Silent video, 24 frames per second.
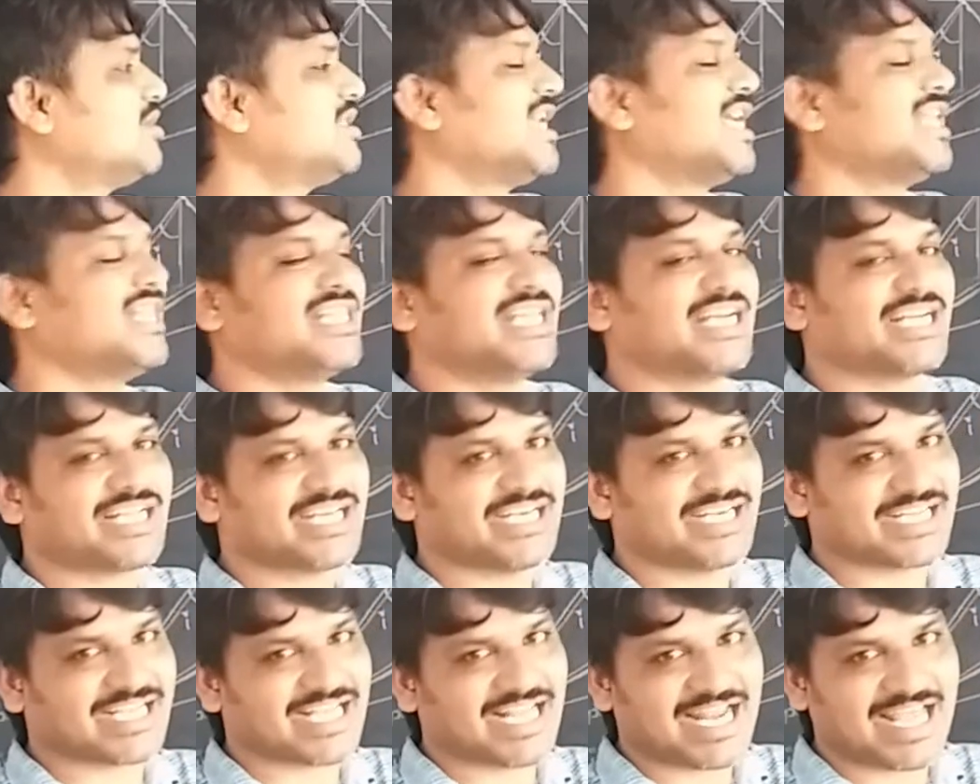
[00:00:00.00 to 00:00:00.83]
than the
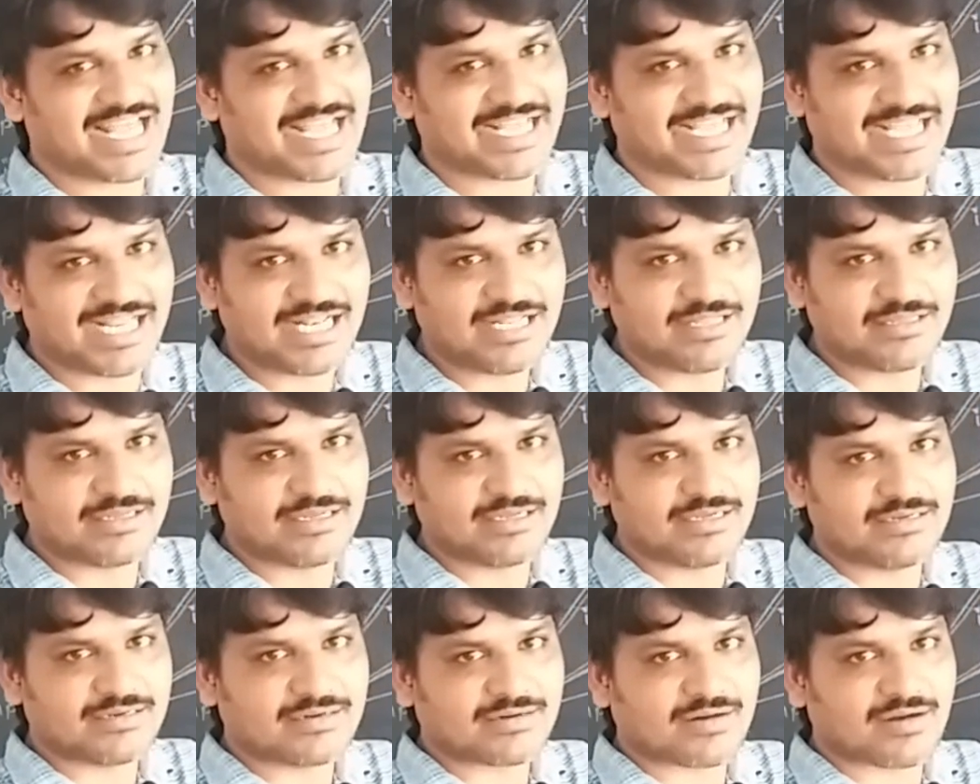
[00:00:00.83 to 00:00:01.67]
critical angle,
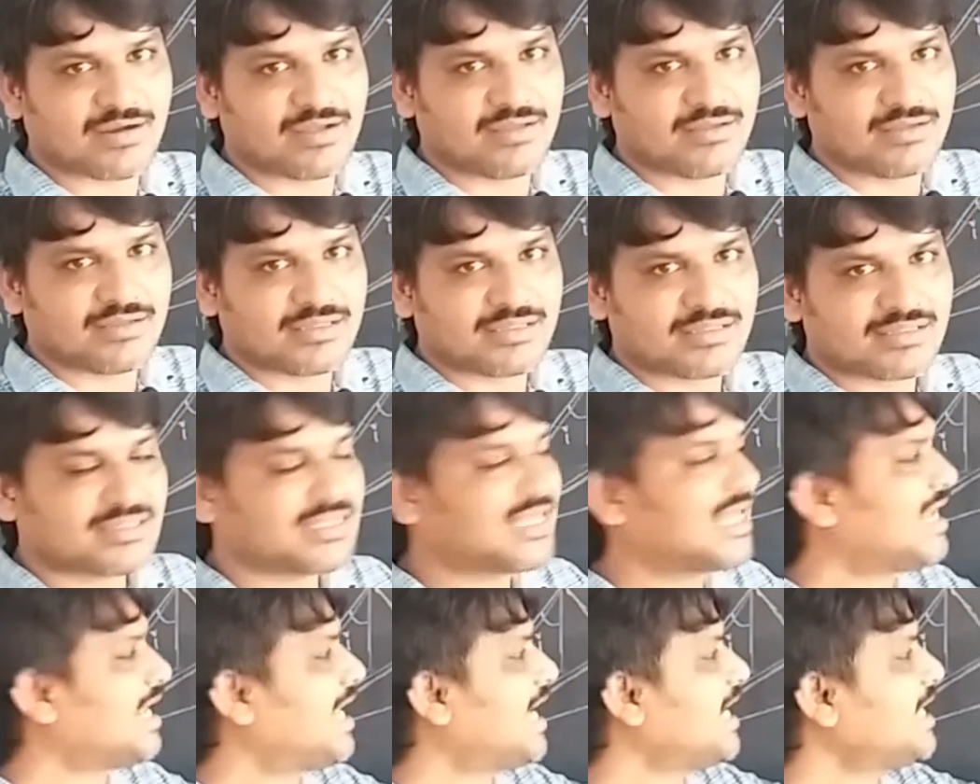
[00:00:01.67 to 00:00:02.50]

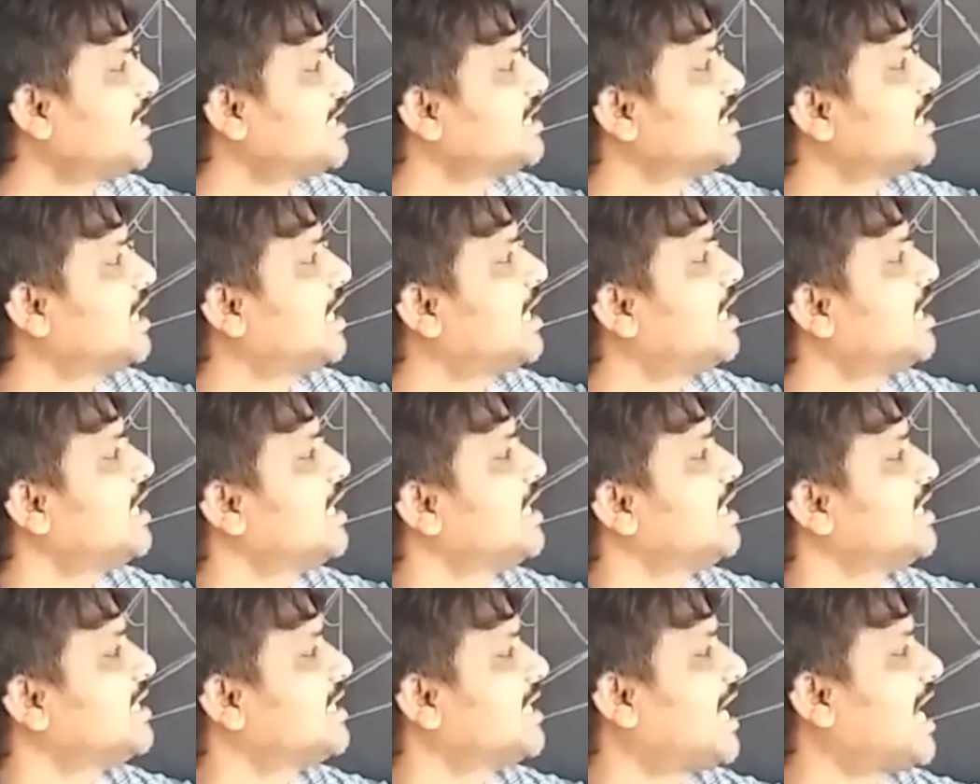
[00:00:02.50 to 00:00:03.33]
the light
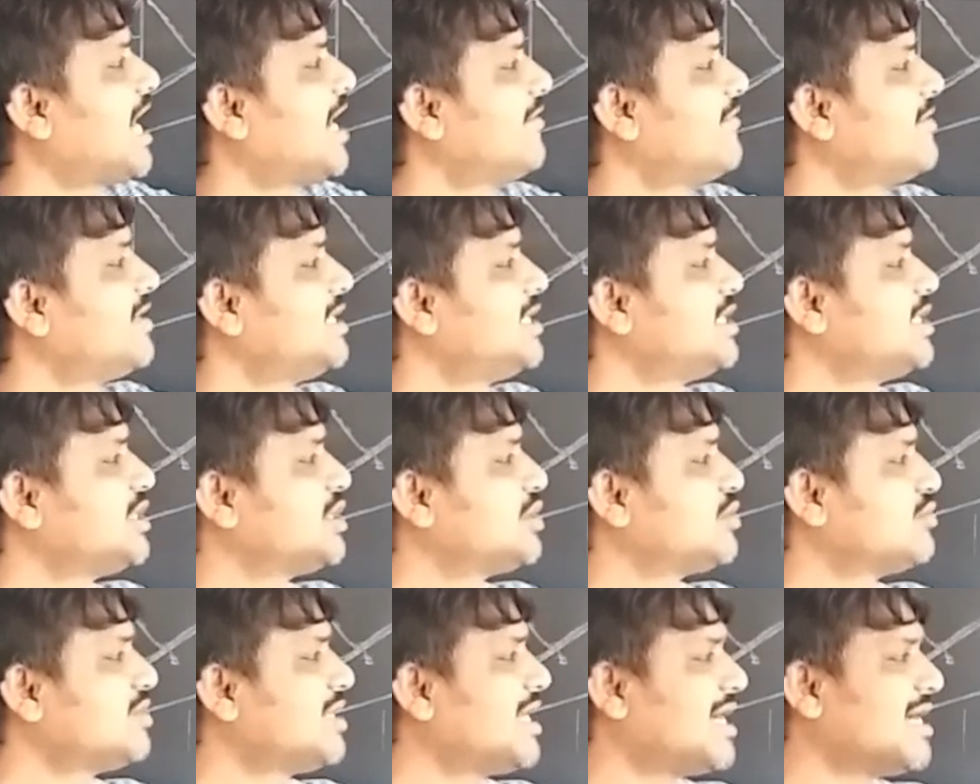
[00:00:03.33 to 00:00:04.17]
traveled
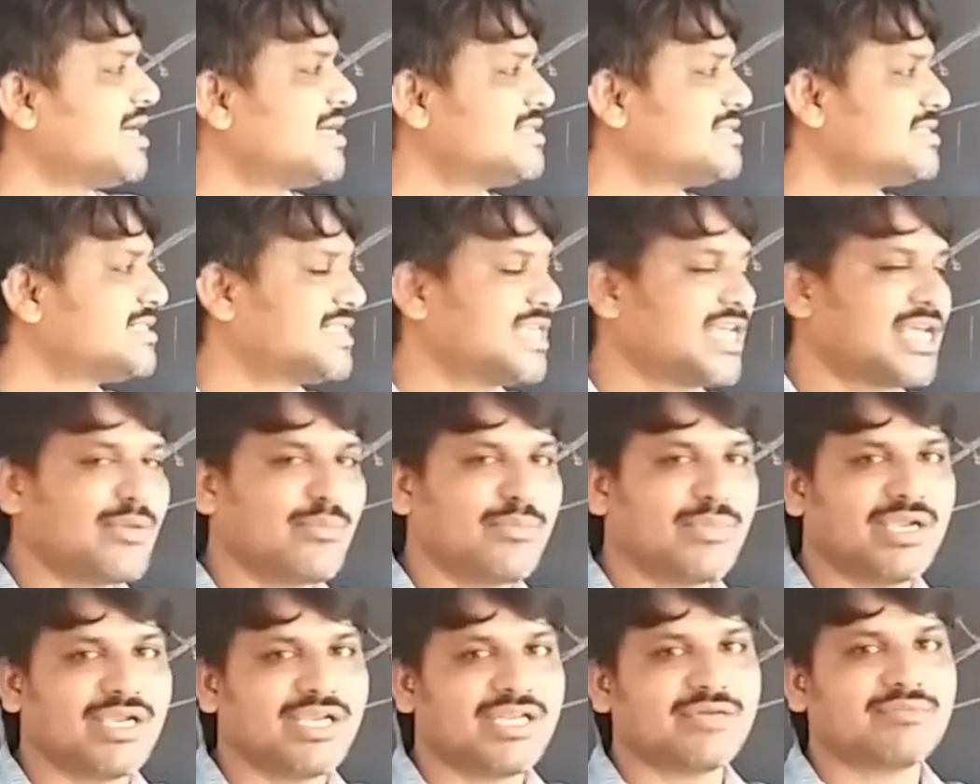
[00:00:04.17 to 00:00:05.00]
into the same
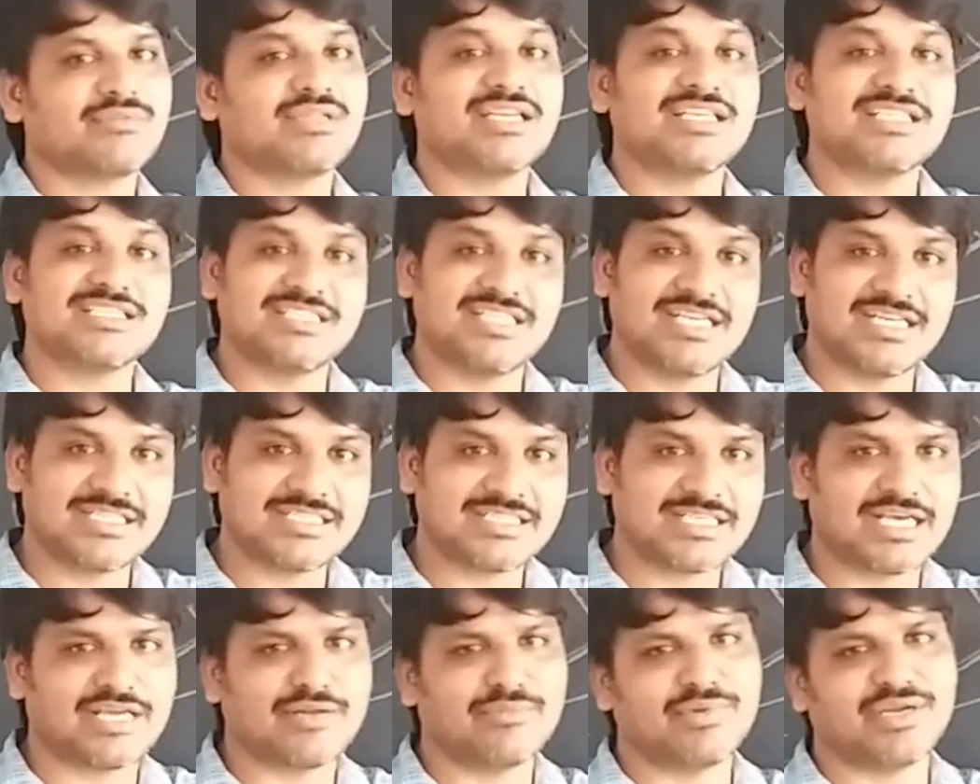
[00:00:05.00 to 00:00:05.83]
medium, that is
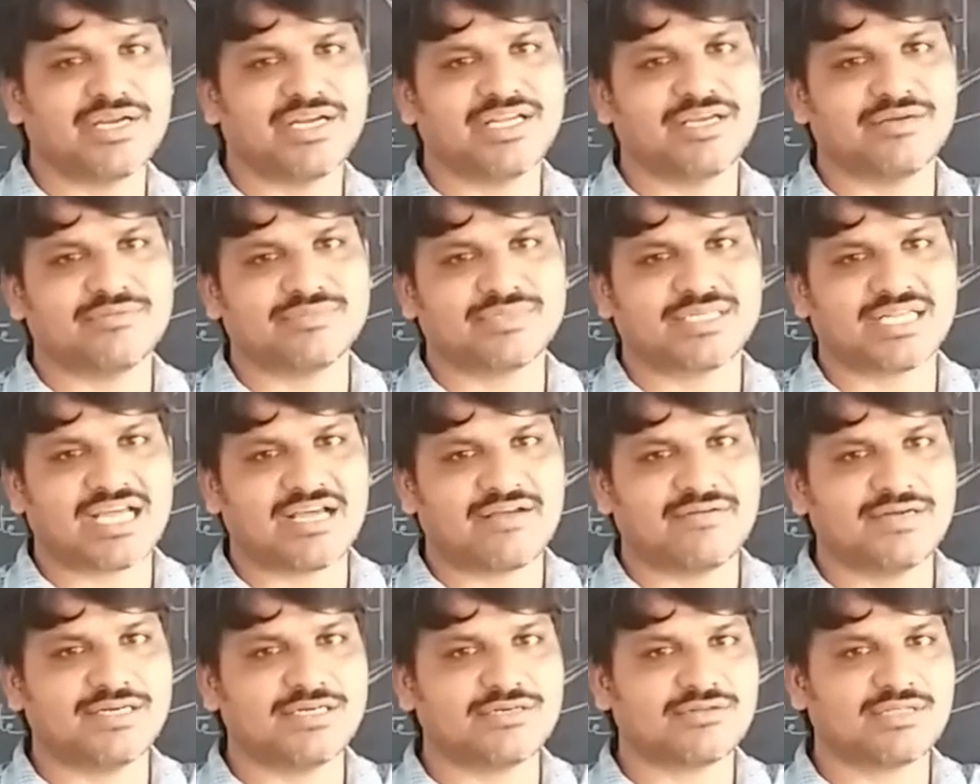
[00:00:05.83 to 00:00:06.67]
denser medium,
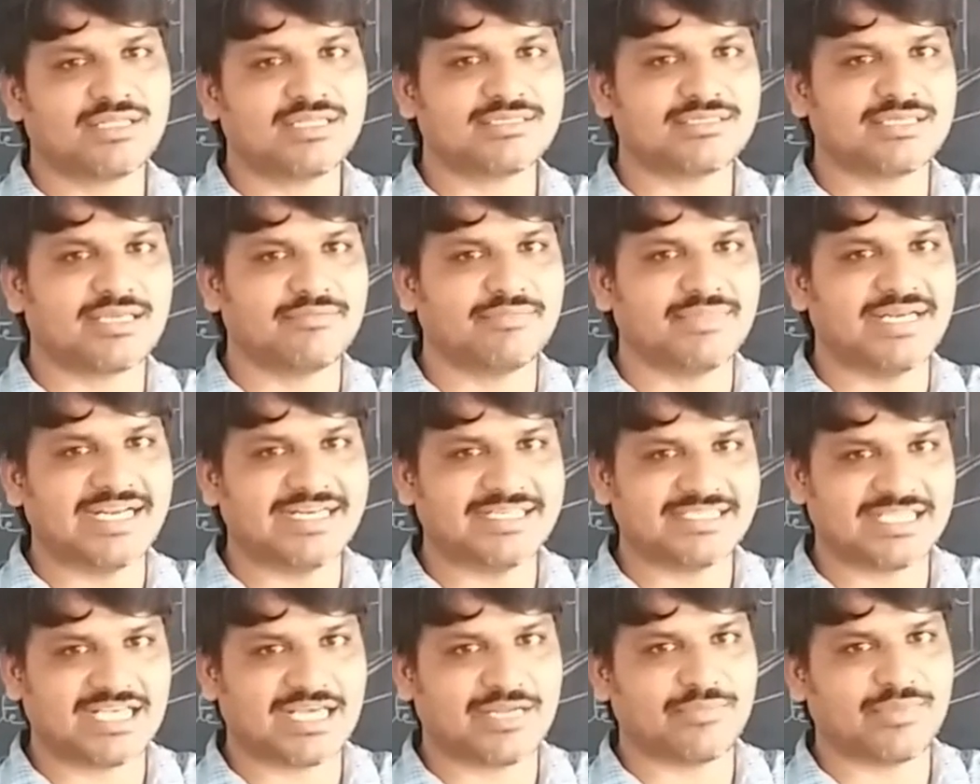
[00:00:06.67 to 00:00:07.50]
traveled into the same
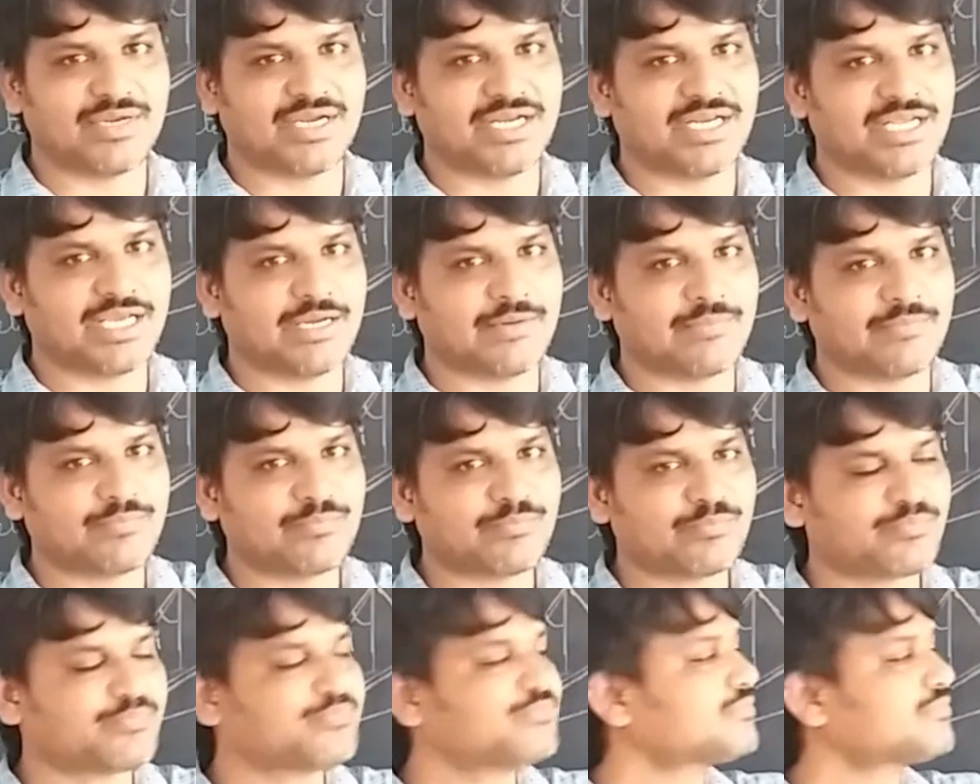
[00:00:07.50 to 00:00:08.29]
denser medium,